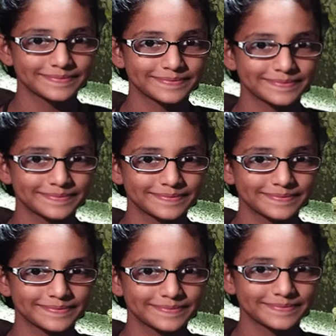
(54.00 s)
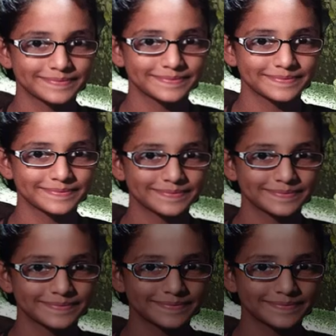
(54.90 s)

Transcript: Nobody speaks.